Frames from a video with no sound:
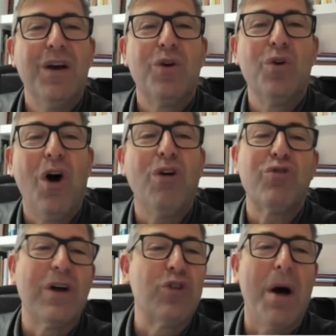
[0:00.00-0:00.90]
could
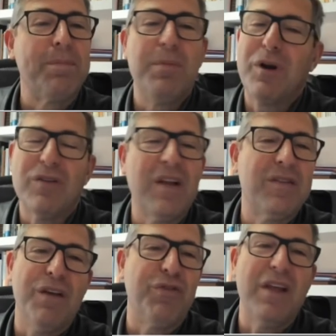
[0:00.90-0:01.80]
also adopt, because
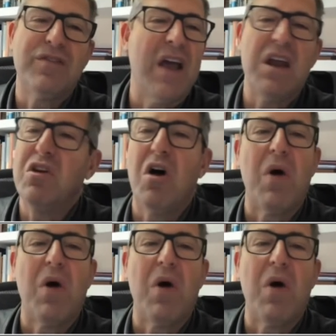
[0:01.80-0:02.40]
if they said no,